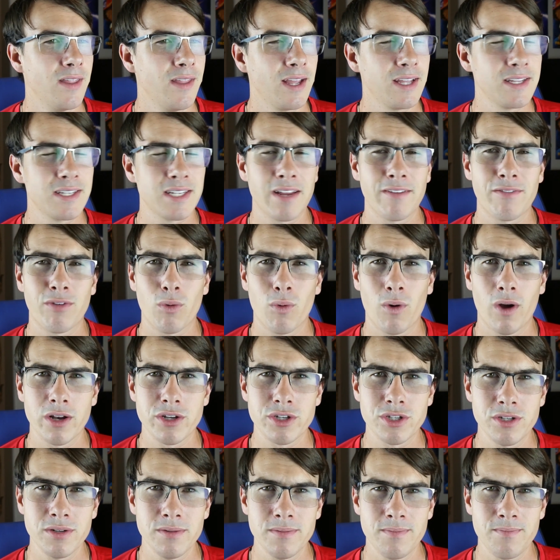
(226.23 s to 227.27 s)
Thanks again for
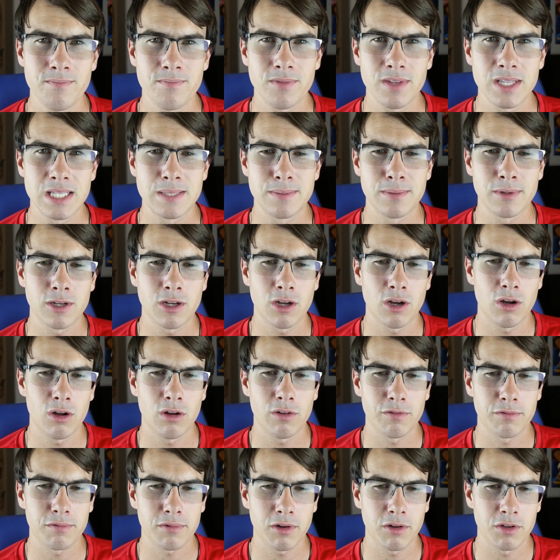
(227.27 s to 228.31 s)
watching. This has been
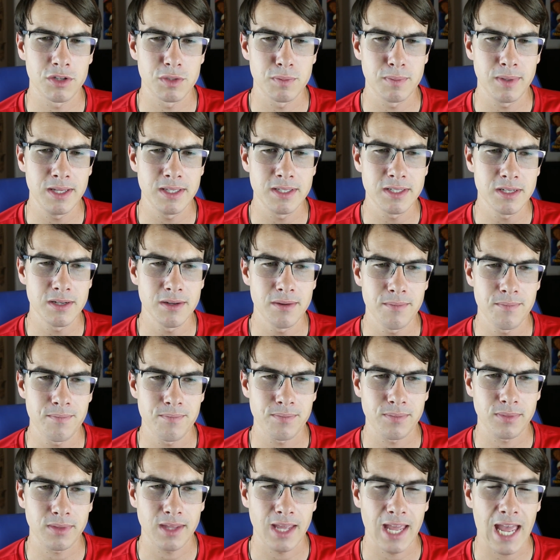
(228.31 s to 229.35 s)
Collin from Collin's Pizza
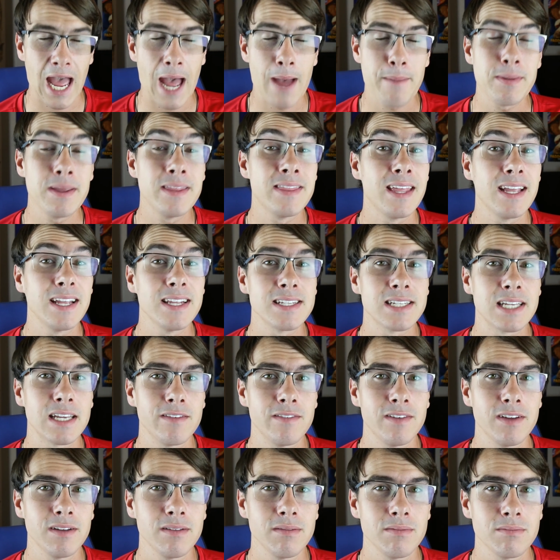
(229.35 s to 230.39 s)
happy
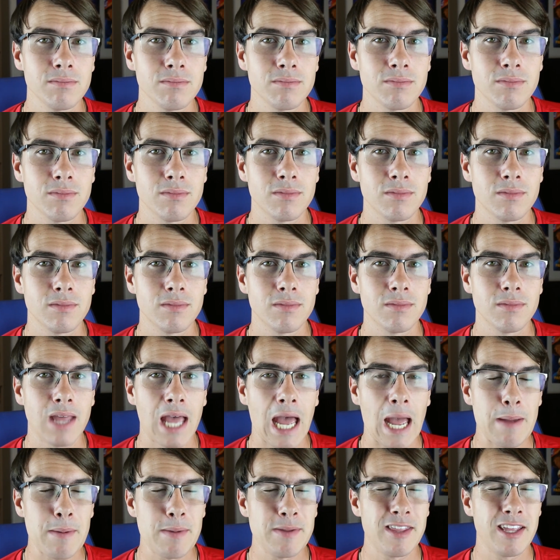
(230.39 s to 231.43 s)
Thanksgiving.
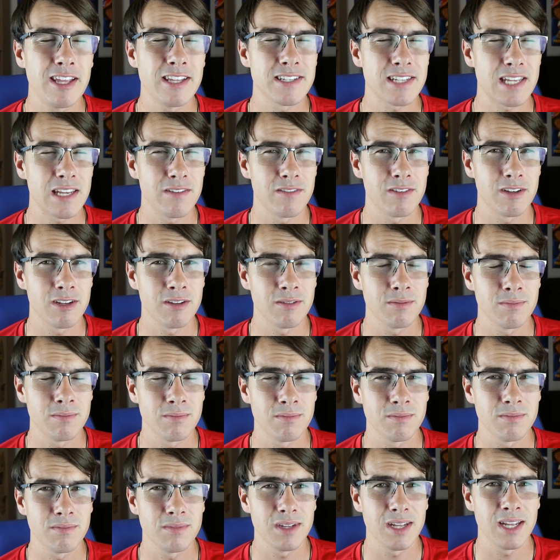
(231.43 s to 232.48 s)
Happy Thanksgiving.
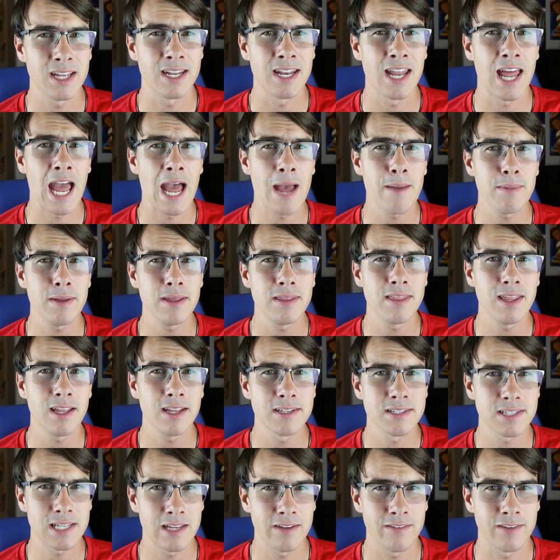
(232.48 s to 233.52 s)
And happy
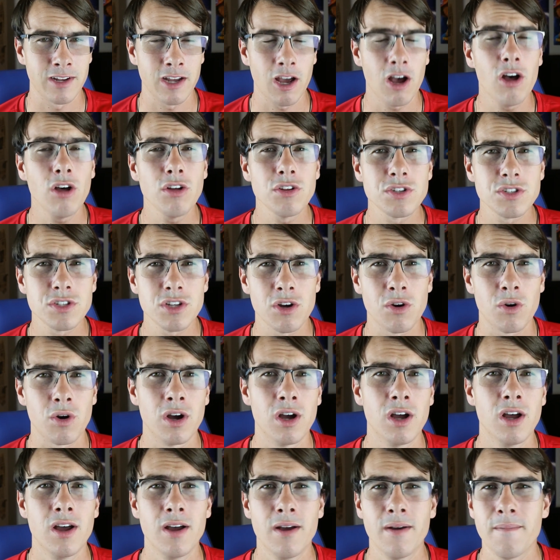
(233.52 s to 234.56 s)
Thanksgiving. Also,
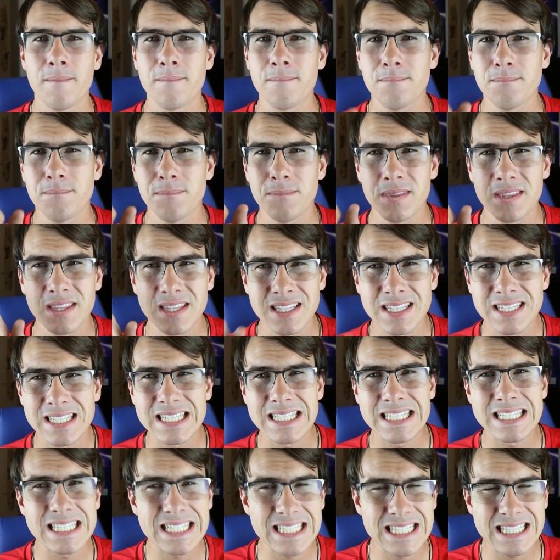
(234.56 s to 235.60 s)

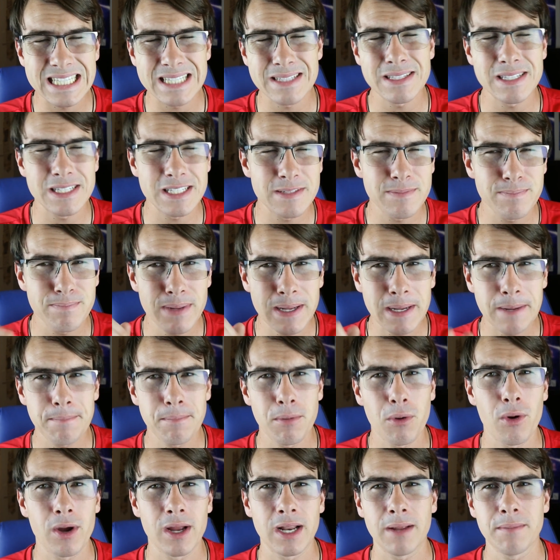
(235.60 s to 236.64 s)
this, this big
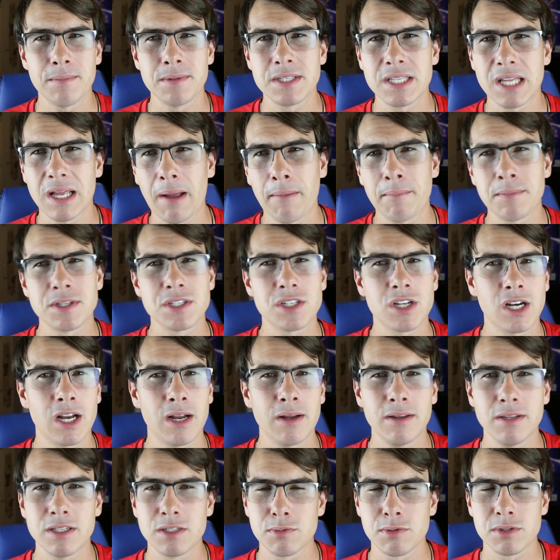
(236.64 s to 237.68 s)
point. I'm I'm
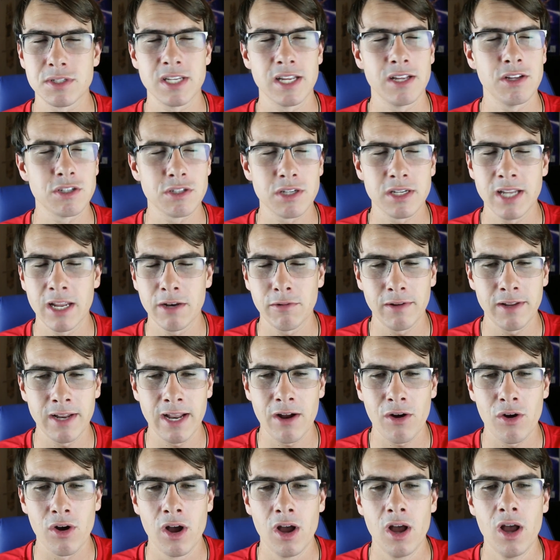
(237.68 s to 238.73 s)
sorry. It's supposed to, it was going to end right
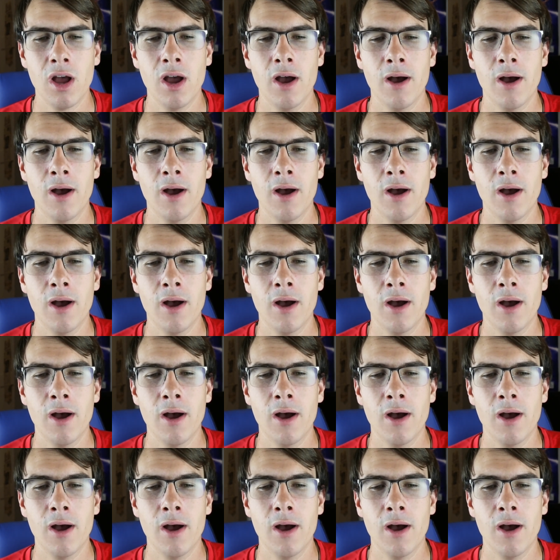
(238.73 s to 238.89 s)
now.